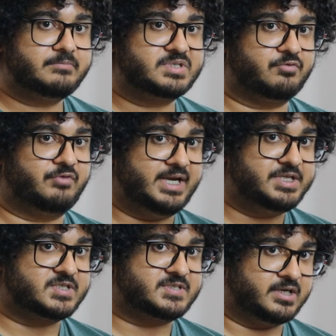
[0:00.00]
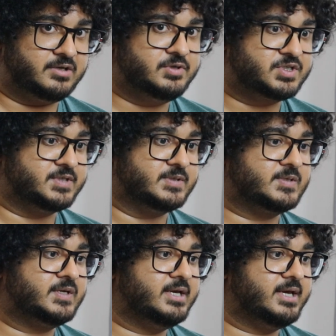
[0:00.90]
So religious
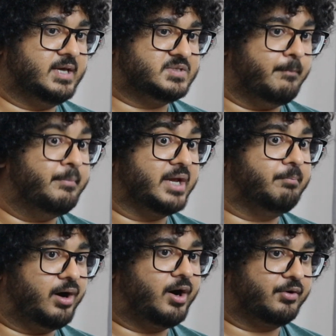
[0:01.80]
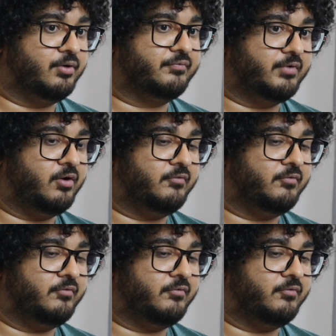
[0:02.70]
delusions is a big part of